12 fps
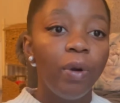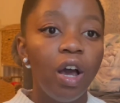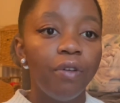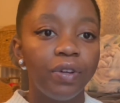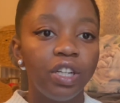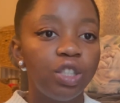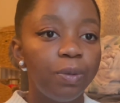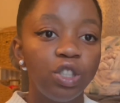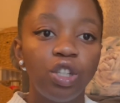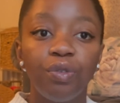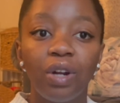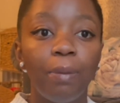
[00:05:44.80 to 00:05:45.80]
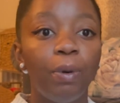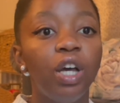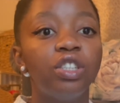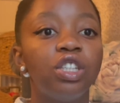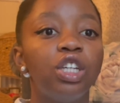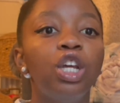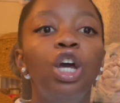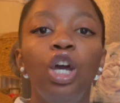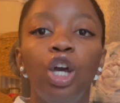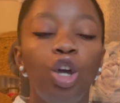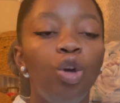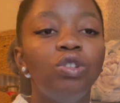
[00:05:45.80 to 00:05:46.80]
perfect, especially for that person
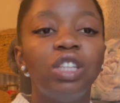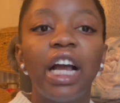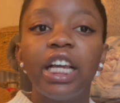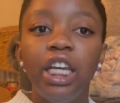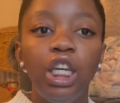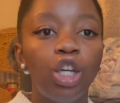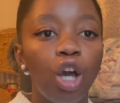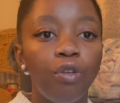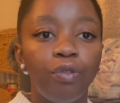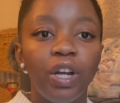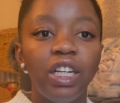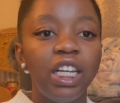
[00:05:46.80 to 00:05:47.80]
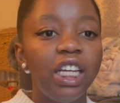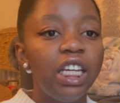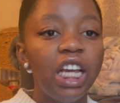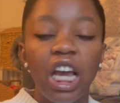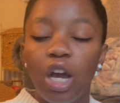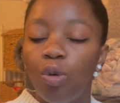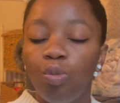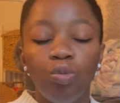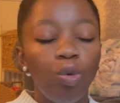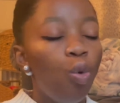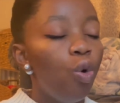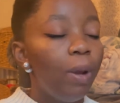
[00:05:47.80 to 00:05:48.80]
who is like eco-friendly,
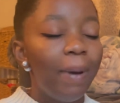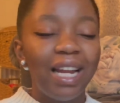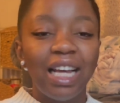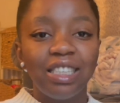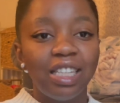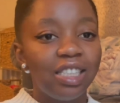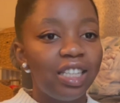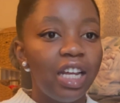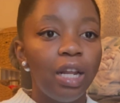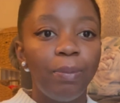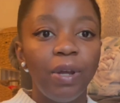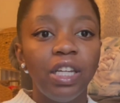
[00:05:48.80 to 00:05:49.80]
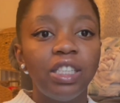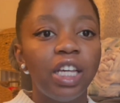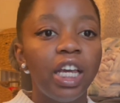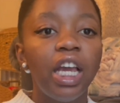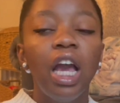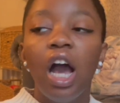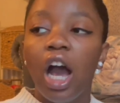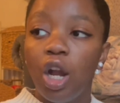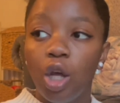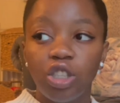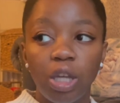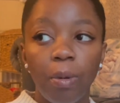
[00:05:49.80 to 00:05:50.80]
all about that sustainability. I
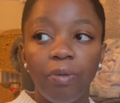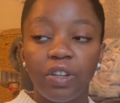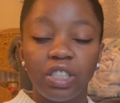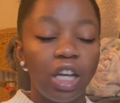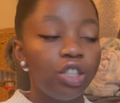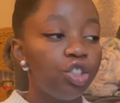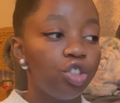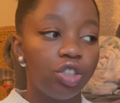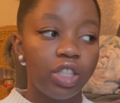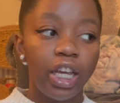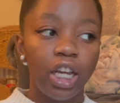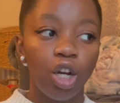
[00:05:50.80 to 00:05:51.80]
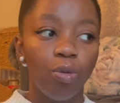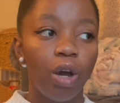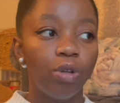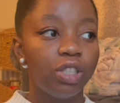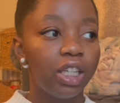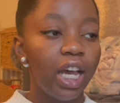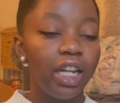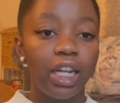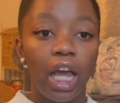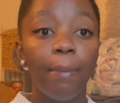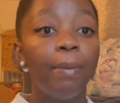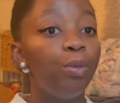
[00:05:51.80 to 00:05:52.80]
know some of us are just taking a while to get
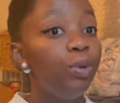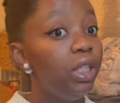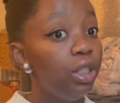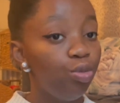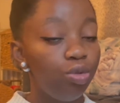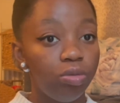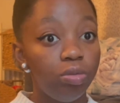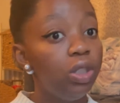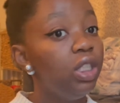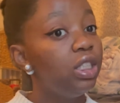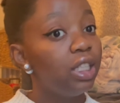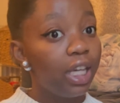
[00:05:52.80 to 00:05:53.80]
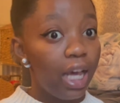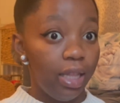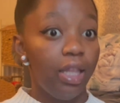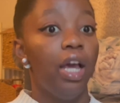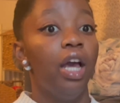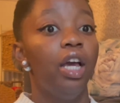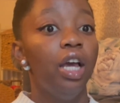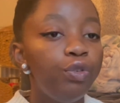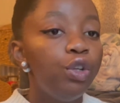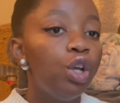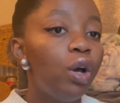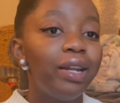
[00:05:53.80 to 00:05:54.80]
there, but we need to get there.
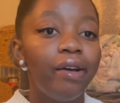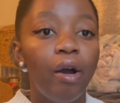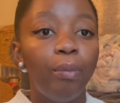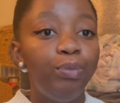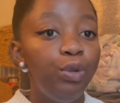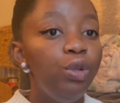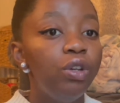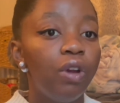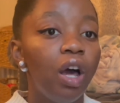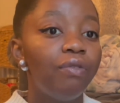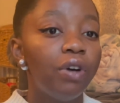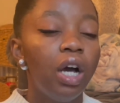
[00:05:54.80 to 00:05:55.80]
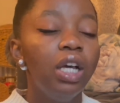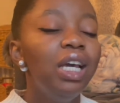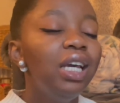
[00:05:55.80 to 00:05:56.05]
If you know they are a beauty lover,